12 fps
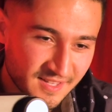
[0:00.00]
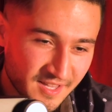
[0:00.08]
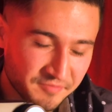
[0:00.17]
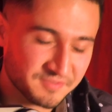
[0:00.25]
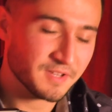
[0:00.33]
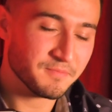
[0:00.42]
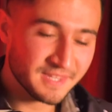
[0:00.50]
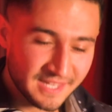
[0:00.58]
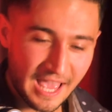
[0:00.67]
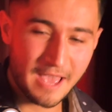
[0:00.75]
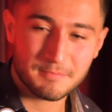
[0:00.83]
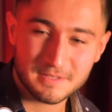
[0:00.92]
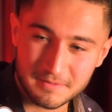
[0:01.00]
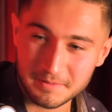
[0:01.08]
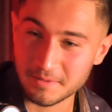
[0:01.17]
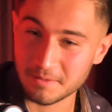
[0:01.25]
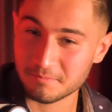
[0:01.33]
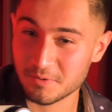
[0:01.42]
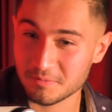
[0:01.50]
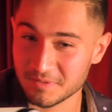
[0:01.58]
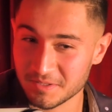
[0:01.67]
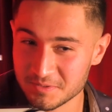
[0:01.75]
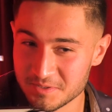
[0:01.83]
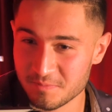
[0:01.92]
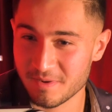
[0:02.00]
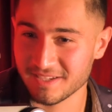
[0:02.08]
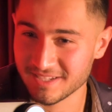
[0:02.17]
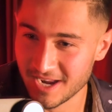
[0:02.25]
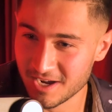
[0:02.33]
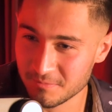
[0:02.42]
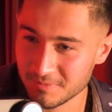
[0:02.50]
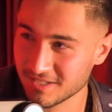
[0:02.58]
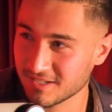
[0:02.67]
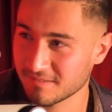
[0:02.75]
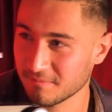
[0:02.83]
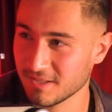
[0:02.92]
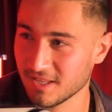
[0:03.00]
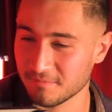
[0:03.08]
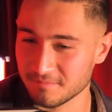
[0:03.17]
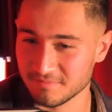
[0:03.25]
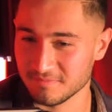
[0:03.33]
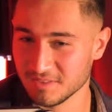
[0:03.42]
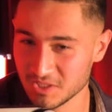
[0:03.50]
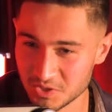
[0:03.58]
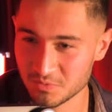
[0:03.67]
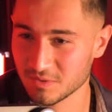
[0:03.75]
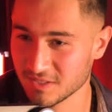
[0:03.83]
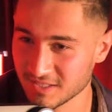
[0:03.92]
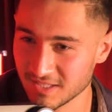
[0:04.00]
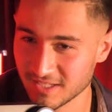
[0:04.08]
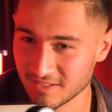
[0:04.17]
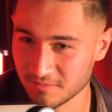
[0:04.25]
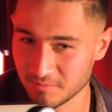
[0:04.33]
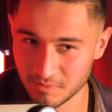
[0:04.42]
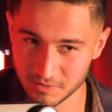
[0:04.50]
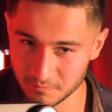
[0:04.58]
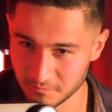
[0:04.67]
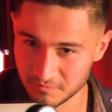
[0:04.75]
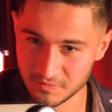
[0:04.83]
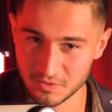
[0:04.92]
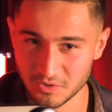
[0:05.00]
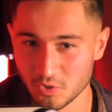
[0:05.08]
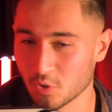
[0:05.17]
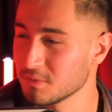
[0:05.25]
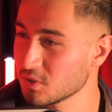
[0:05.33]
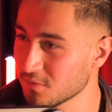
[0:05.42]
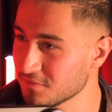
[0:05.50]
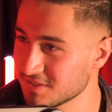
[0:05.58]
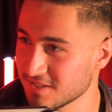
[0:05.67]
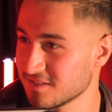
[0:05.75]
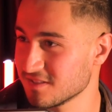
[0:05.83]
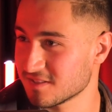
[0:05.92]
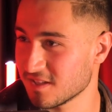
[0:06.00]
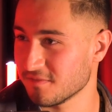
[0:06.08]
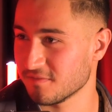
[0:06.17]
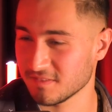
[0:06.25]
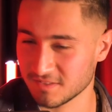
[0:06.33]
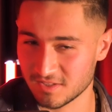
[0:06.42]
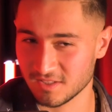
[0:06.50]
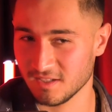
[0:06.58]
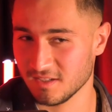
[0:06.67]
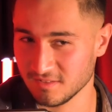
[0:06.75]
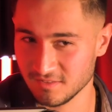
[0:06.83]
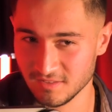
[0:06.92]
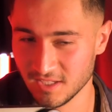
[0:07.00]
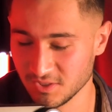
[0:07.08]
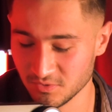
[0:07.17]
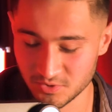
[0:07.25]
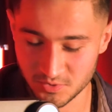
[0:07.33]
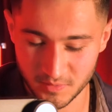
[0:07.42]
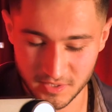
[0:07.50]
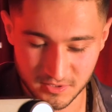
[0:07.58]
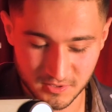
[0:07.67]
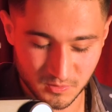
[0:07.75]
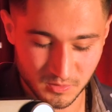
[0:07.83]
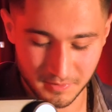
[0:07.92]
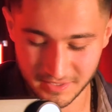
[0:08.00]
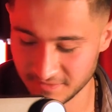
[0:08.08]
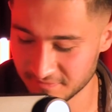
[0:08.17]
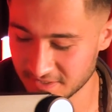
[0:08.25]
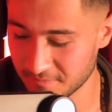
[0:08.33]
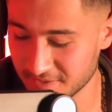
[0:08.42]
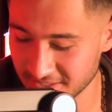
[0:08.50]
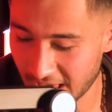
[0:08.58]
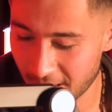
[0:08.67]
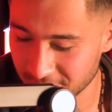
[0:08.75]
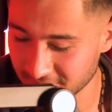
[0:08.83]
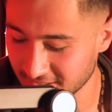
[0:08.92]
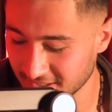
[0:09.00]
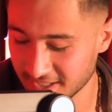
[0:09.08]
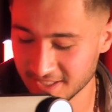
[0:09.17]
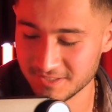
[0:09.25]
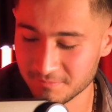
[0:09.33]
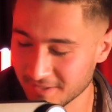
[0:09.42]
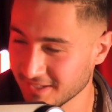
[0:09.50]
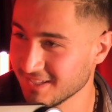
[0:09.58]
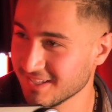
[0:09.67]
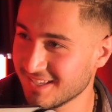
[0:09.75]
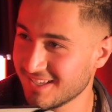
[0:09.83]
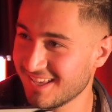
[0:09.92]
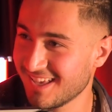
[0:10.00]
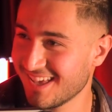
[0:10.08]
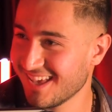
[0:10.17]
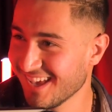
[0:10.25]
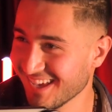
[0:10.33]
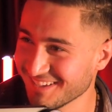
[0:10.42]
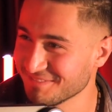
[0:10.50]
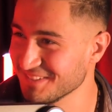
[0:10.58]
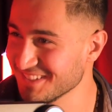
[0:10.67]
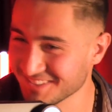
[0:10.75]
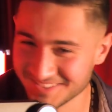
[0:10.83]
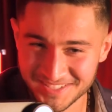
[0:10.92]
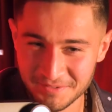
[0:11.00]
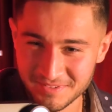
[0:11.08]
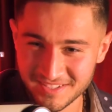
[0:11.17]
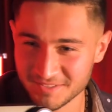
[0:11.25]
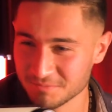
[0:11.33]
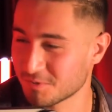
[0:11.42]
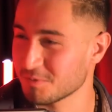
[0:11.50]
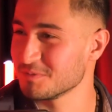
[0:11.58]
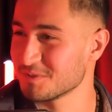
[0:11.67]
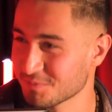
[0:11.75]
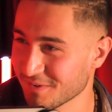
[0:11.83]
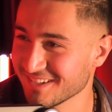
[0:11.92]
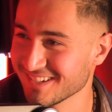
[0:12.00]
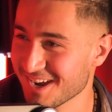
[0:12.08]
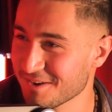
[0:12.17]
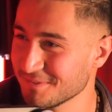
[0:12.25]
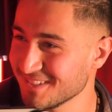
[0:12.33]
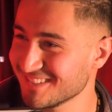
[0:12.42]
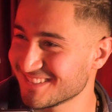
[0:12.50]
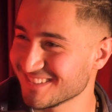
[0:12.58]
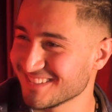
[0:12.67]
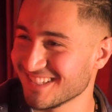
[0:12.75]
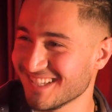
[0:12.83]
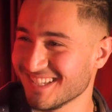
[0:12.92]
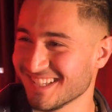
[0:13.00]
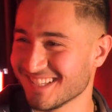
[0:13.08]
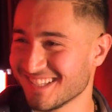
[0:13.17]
if something happened, maybe I would swear in Arabic, but I'm usually like when normal conversation stuff, I don't swear usually. But if something happened and I hit my hand, finger or something, I'll probably swear in Arabic. So yeah,